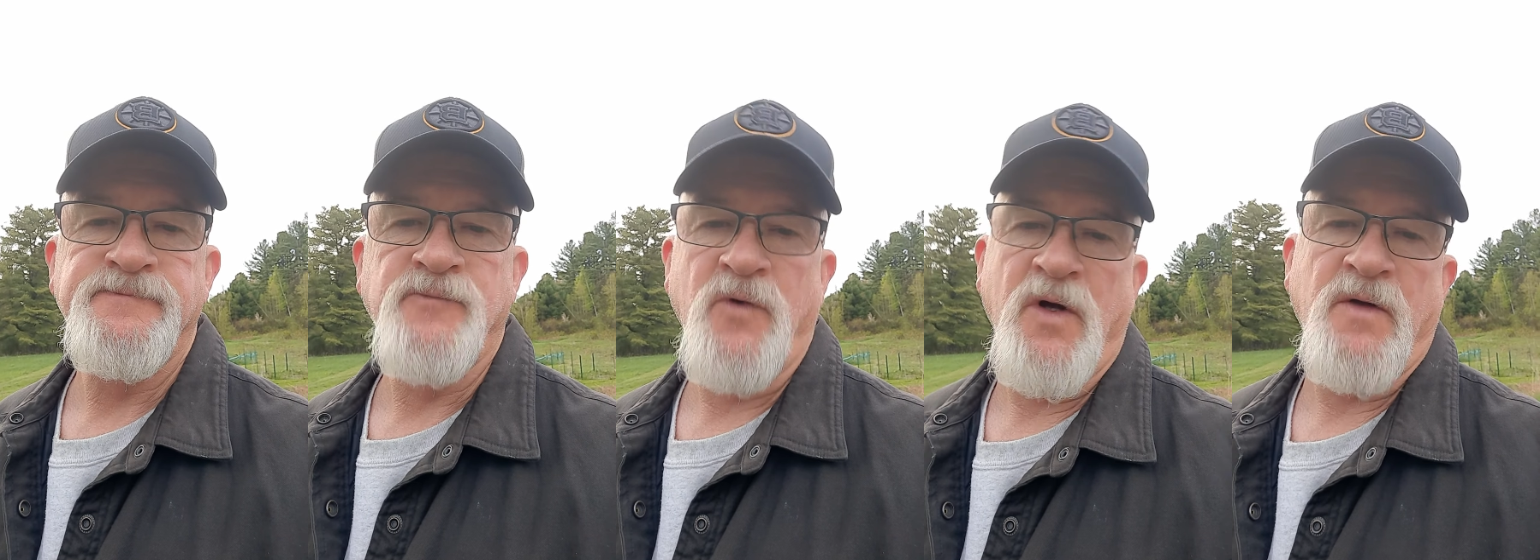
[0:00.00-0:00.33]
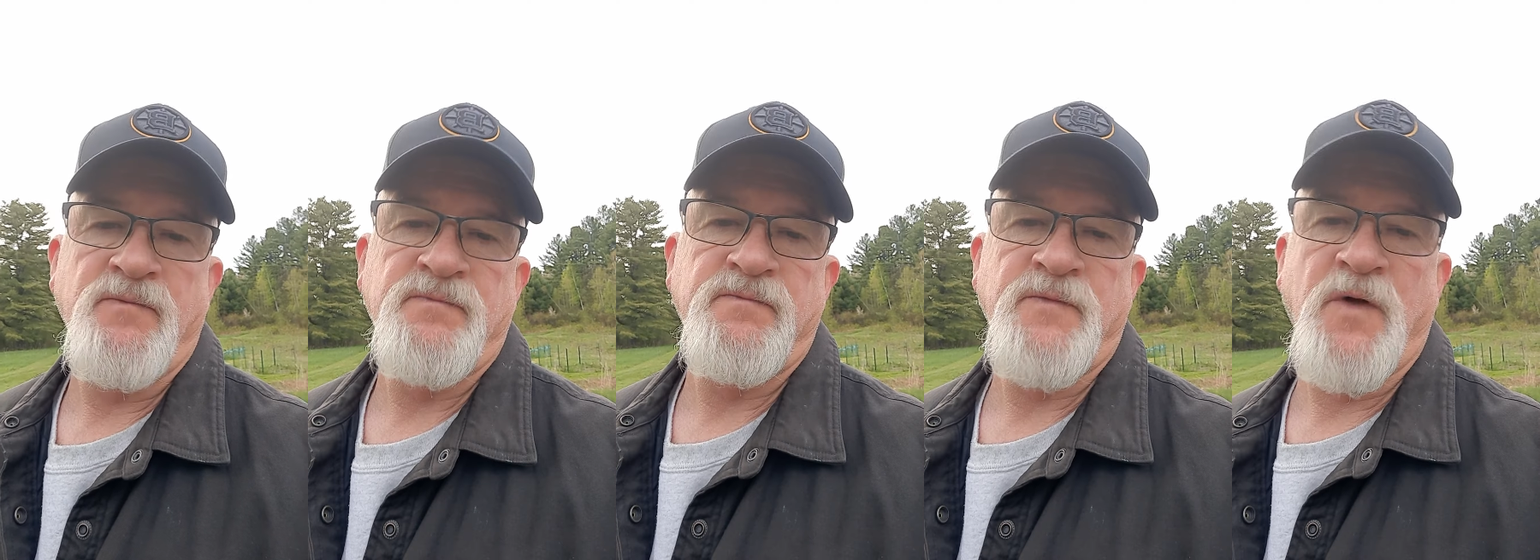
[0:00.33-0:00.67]

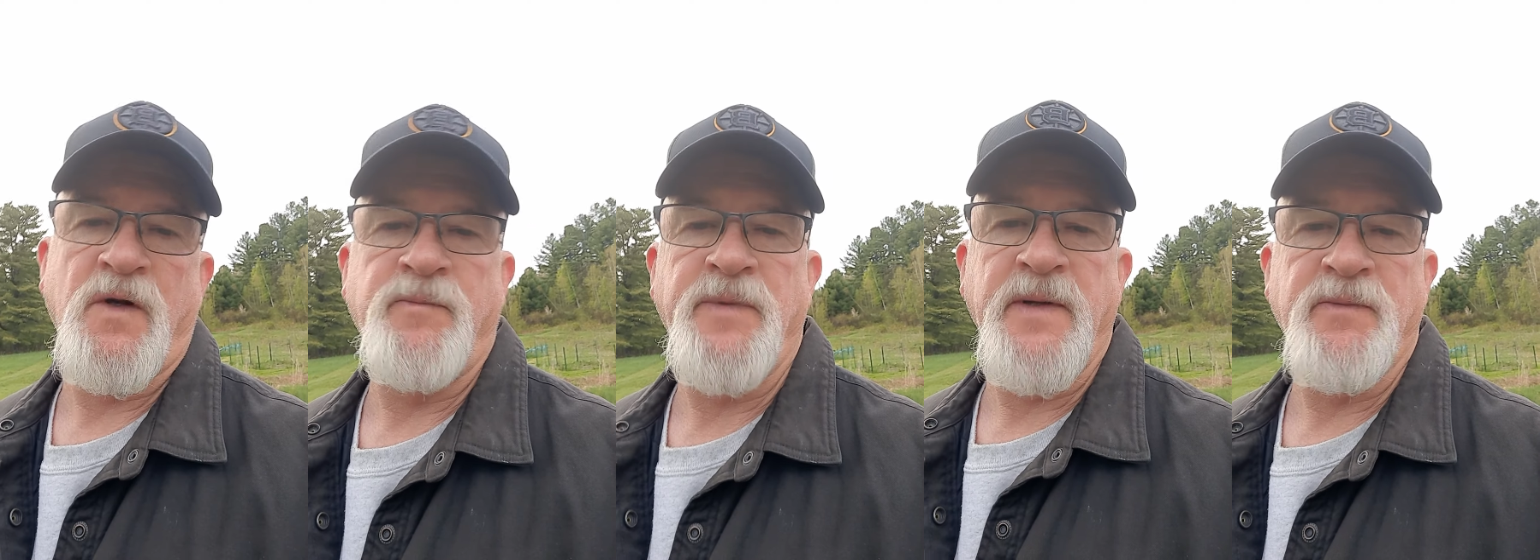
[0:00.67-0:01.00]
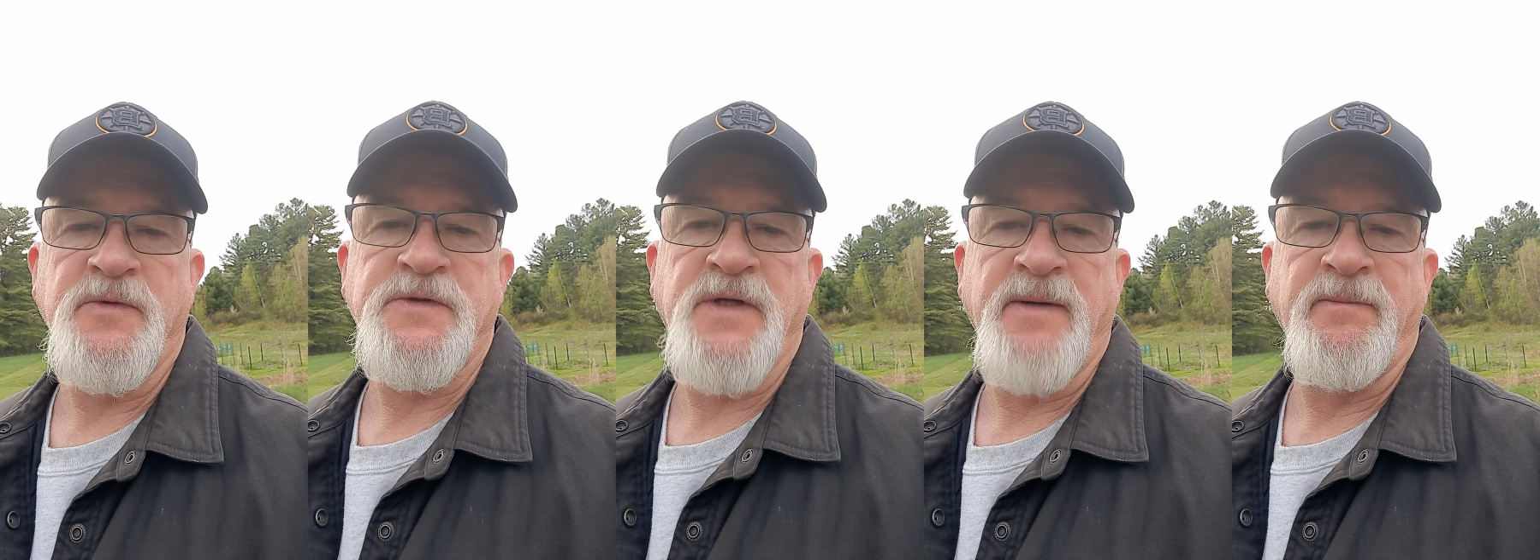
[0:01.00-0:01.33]
Well, a lot of
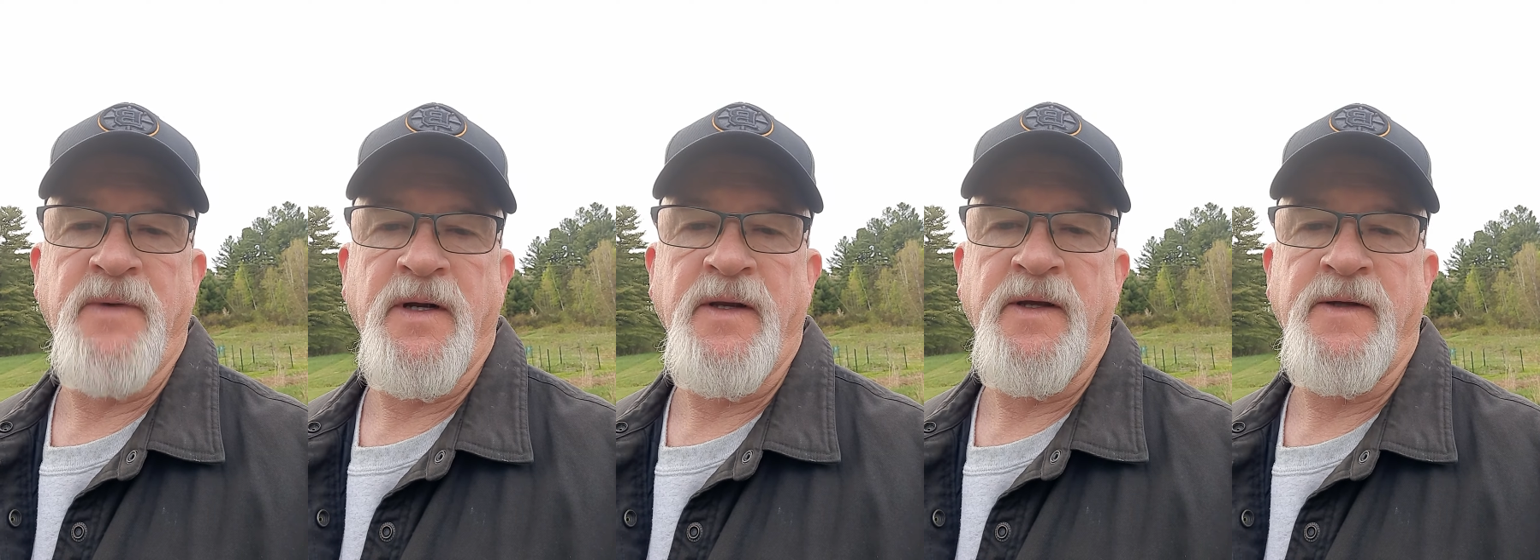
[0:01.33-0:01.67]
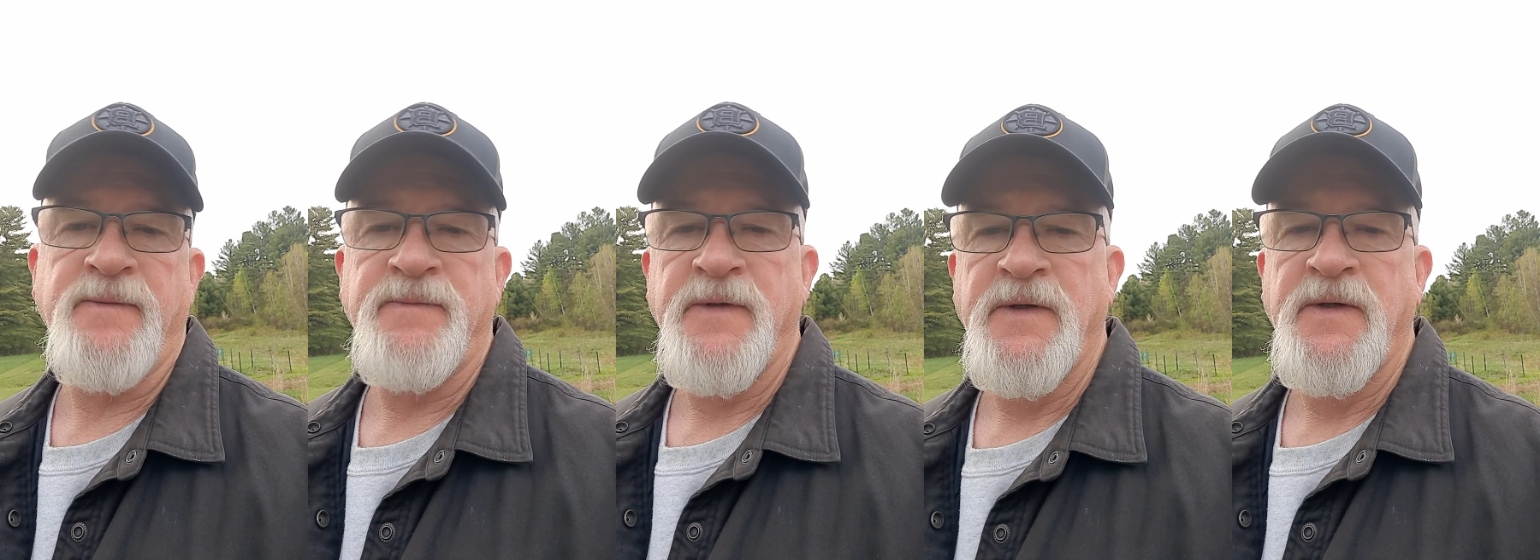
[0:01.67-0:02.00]
people say money.
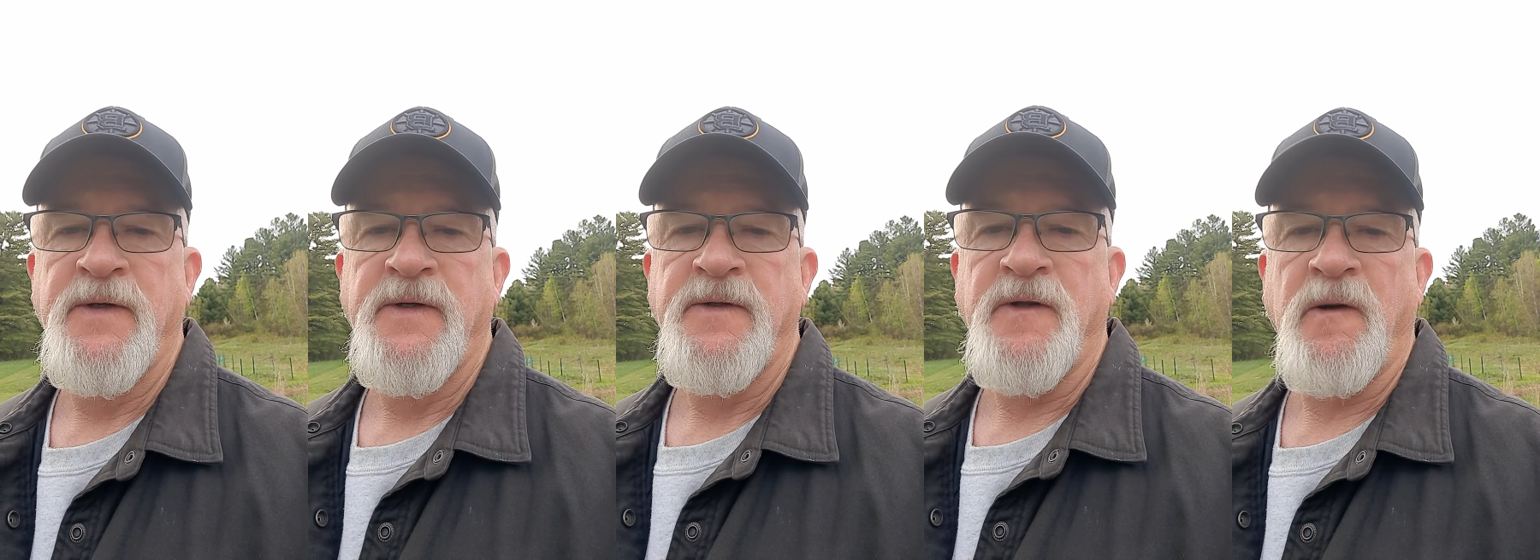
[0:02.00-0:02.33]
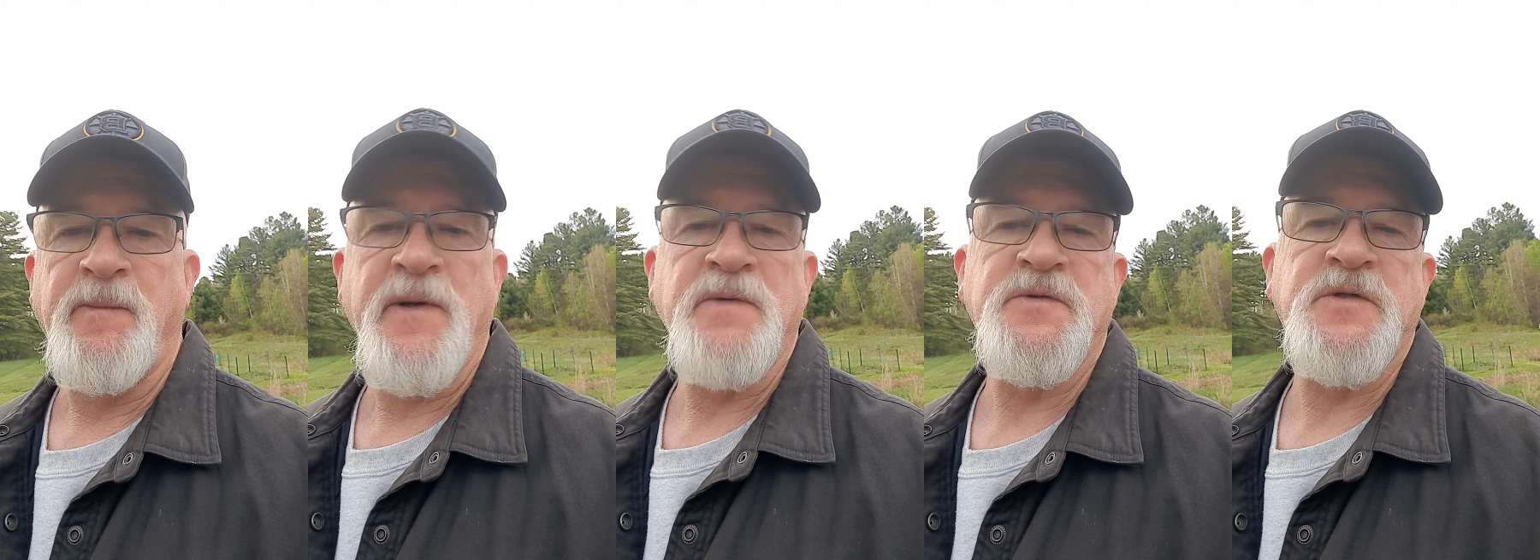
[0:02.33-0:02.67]
A lot
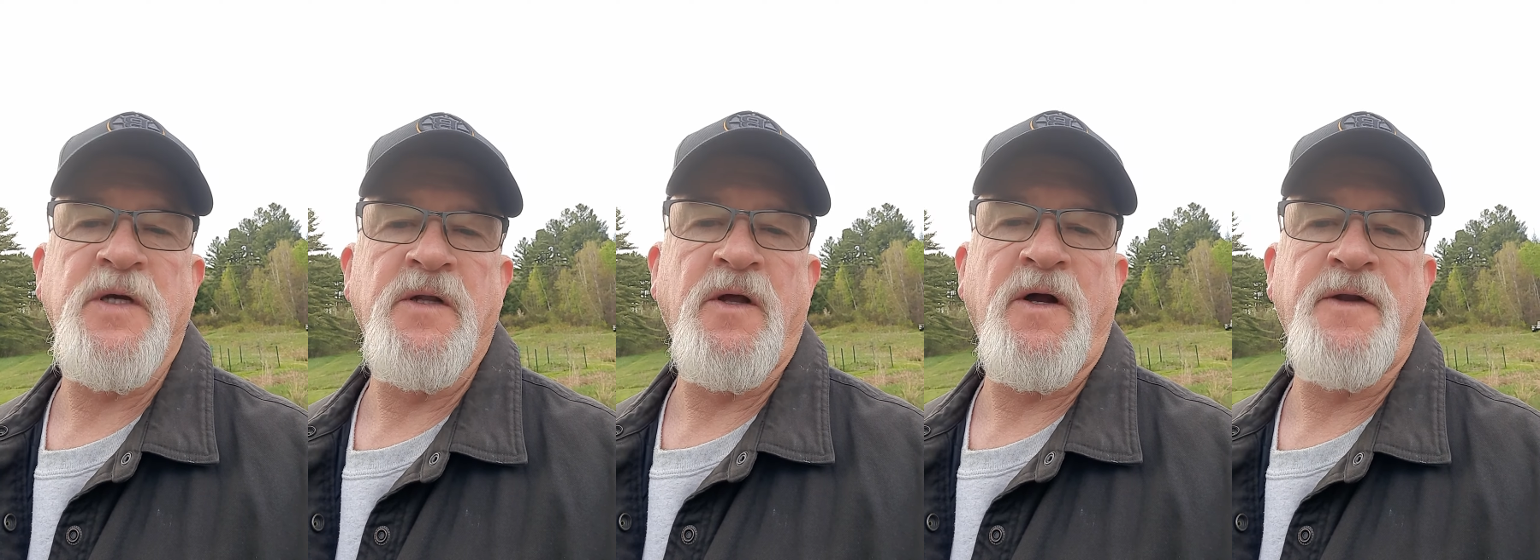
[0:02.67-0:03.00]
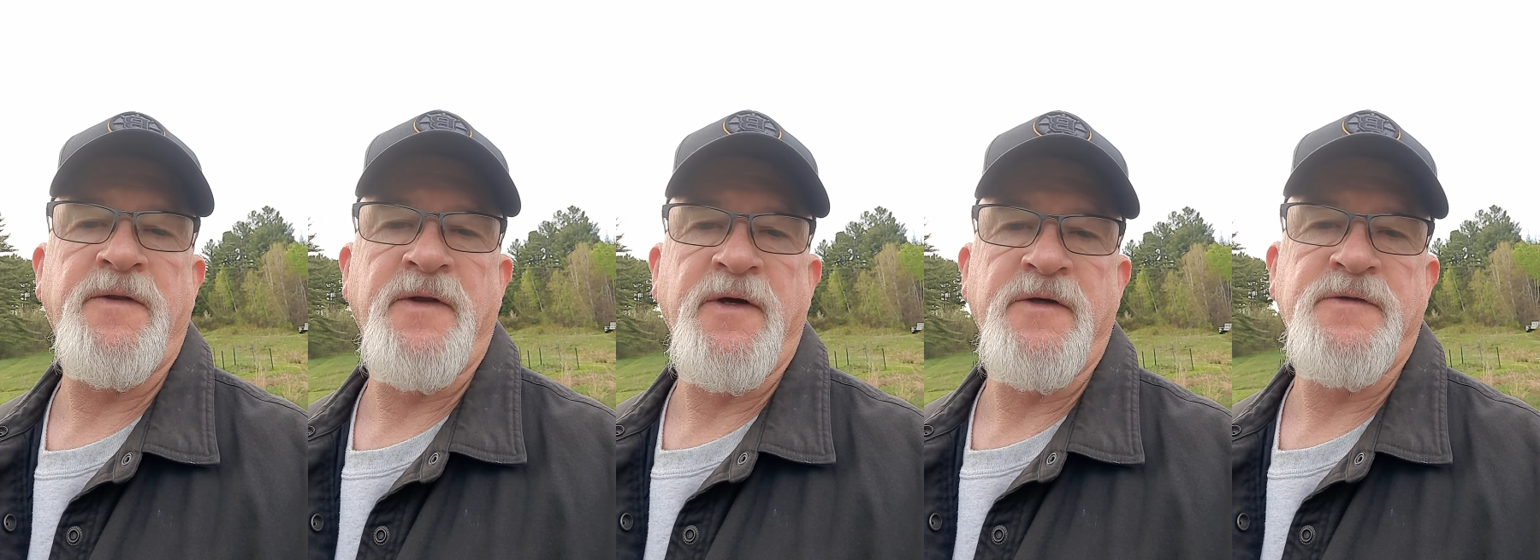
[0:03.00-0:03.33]
of people say a lot
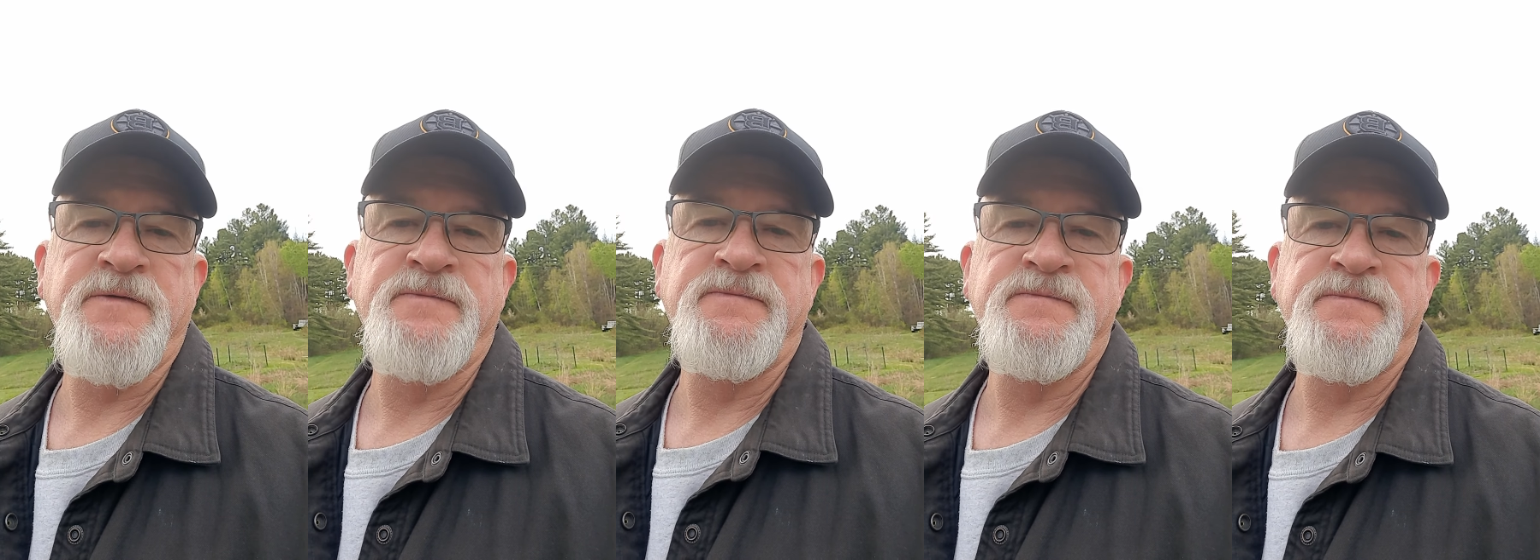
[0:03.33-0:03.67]
of things.